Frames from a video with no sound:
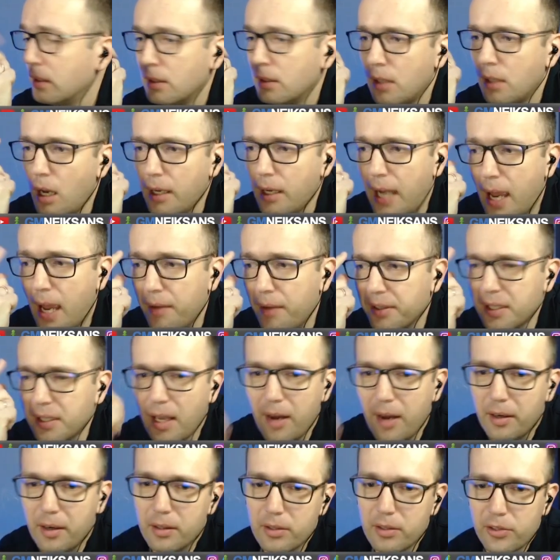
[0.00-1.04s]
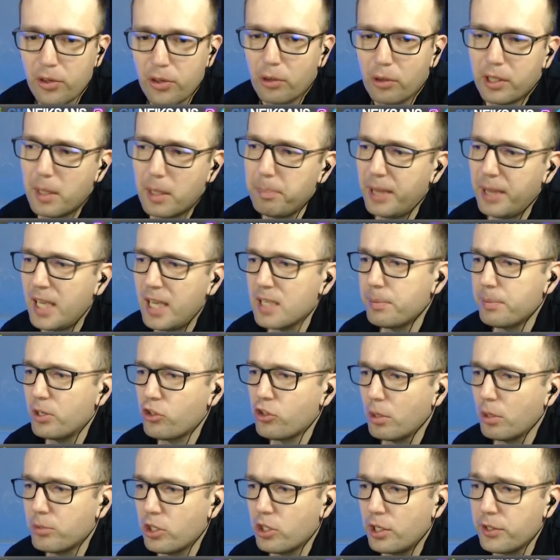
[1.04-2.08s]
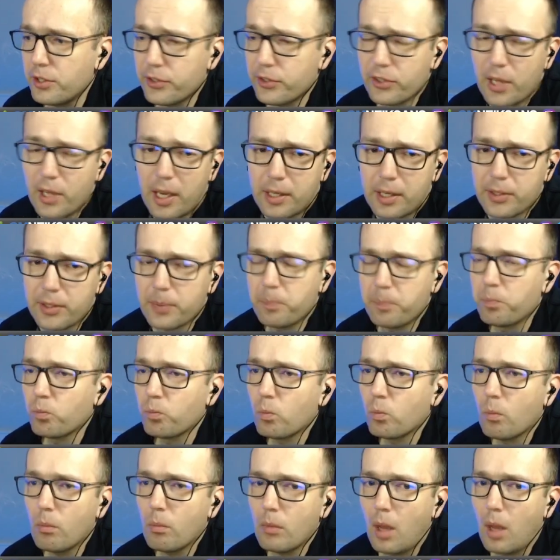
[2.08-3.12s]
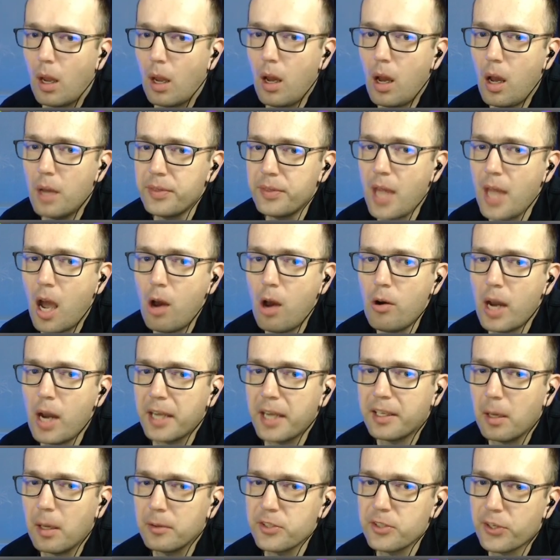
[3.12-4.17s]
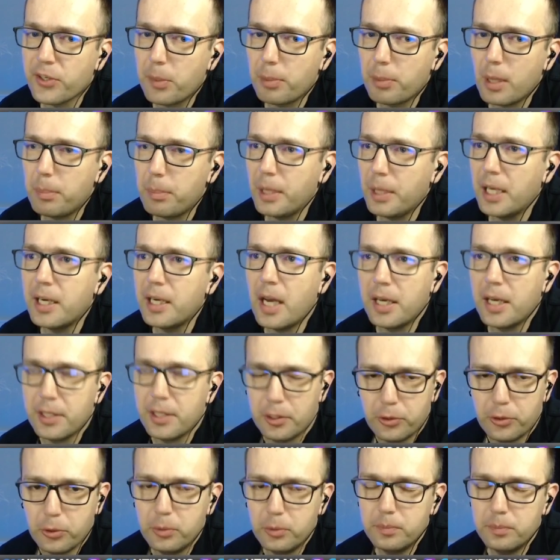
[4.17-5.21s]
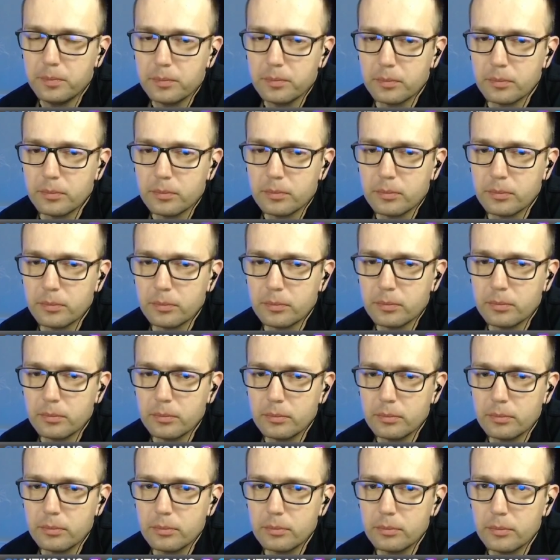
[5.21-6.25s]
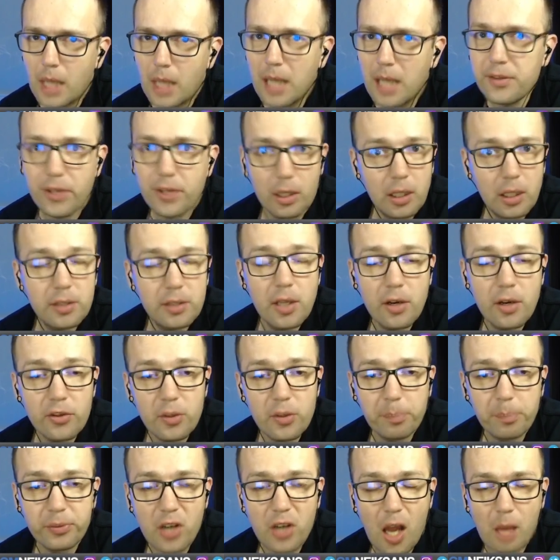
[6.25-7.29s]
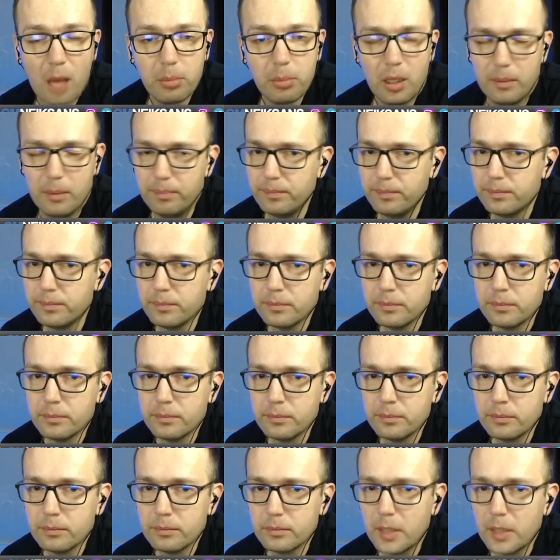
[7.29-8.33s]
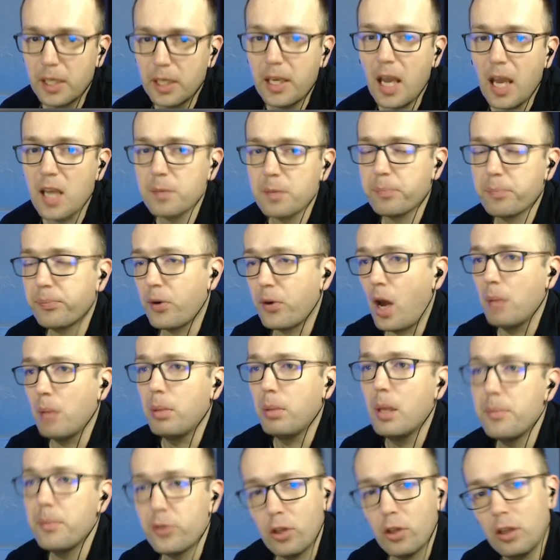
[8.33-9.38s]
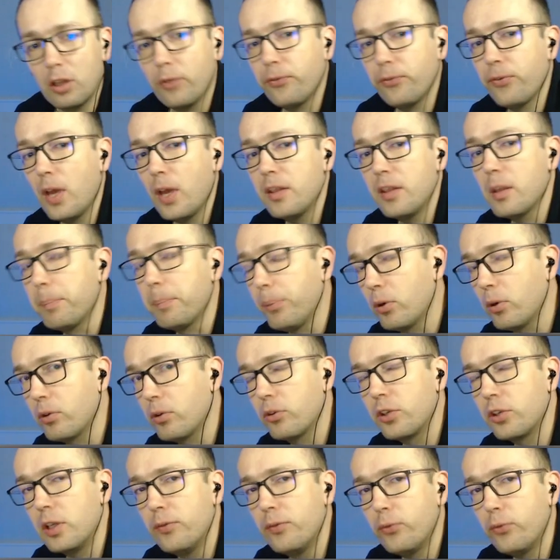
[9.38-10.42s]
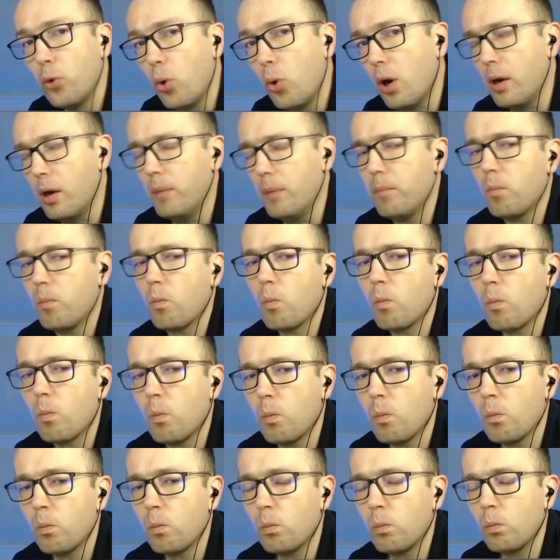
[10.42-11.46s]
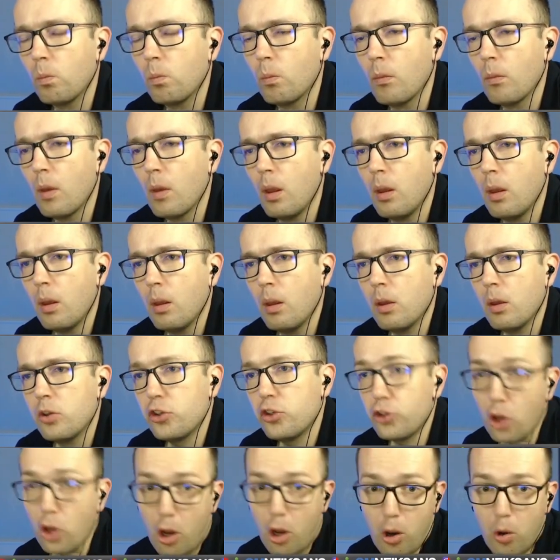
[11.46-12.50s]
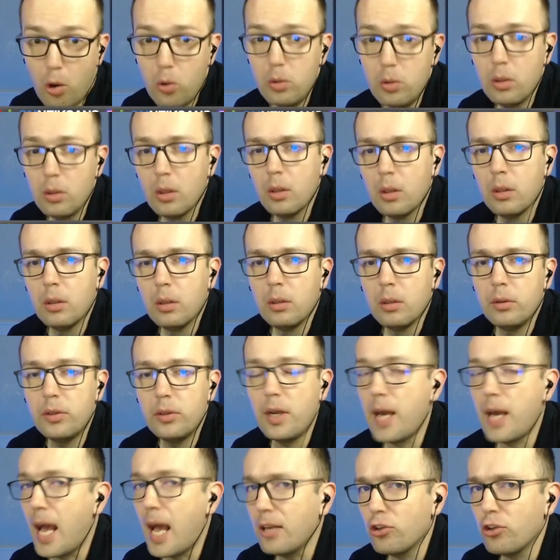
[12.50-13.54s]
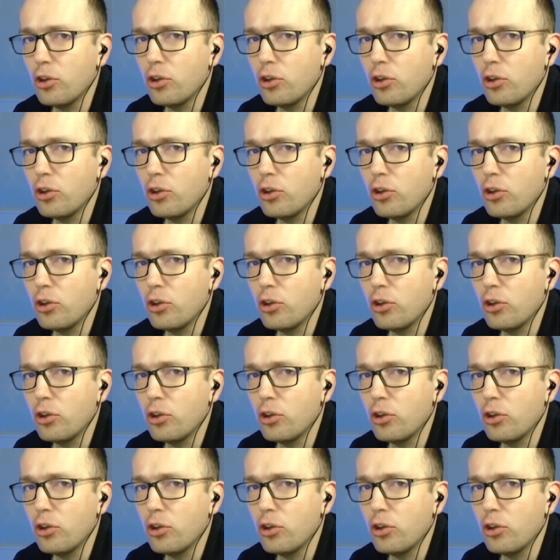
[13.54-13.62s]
Okay, but there. So he plays bishop g6. Now I can simply play knight e2. And suddenly there's a problem. He has problems to defend the pawn on d4. So the natural